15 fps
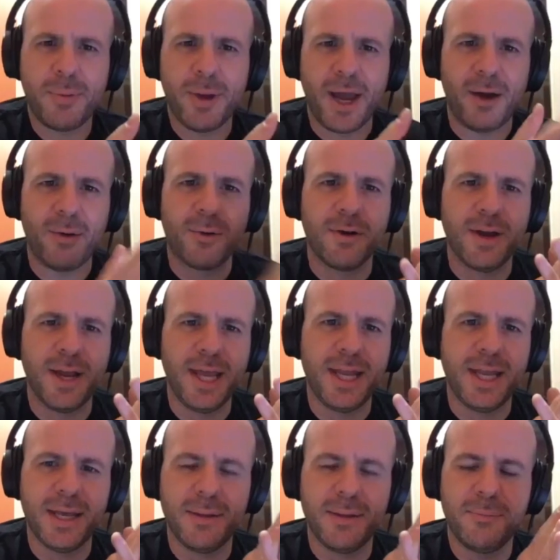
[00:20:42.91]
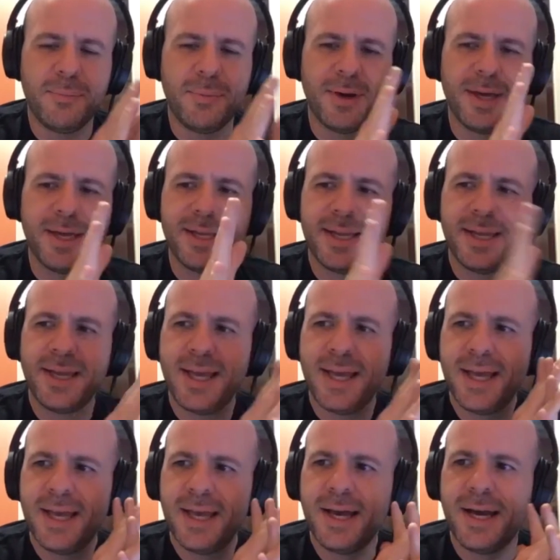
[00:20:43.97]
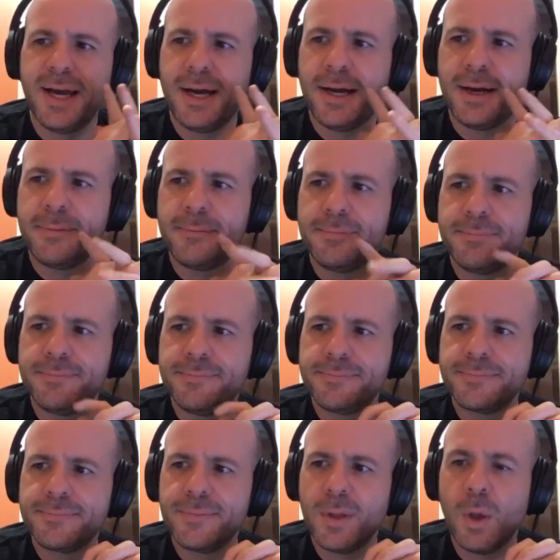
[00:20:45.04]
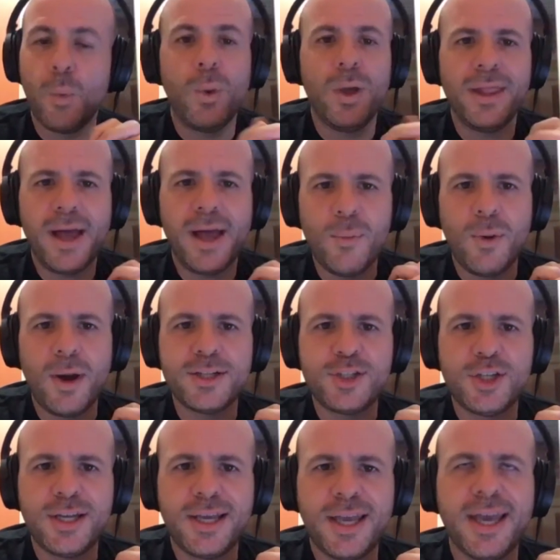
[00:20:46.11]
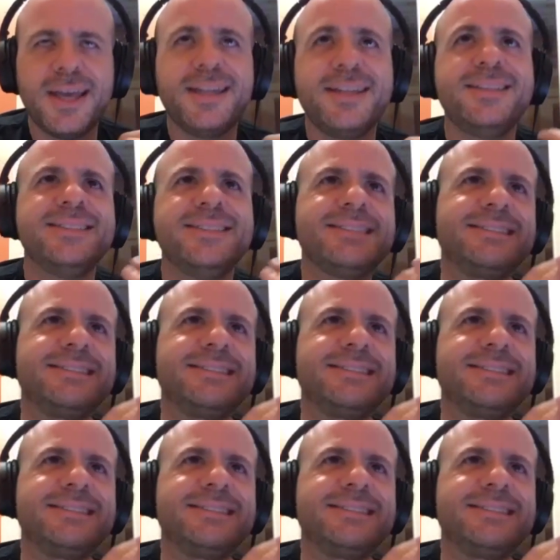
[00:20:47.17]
power in it, yeah. but um, will I watch it again?